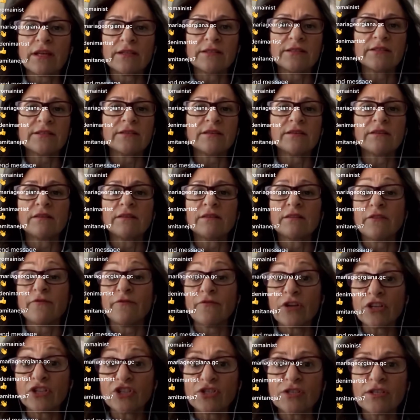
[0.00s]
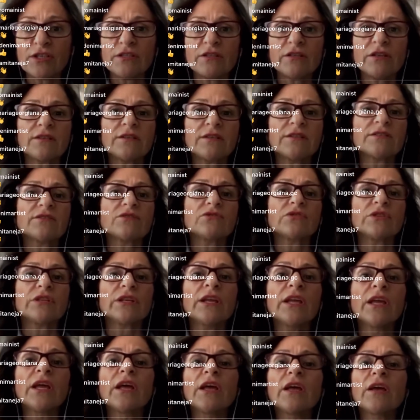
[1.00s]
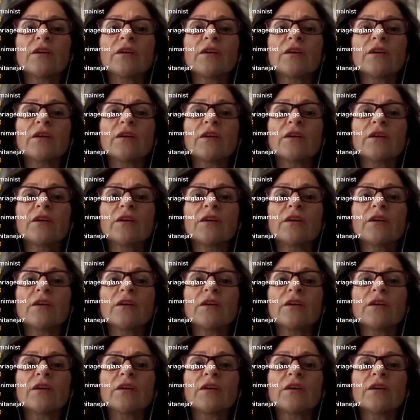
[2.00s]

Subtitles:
at the fashion industry,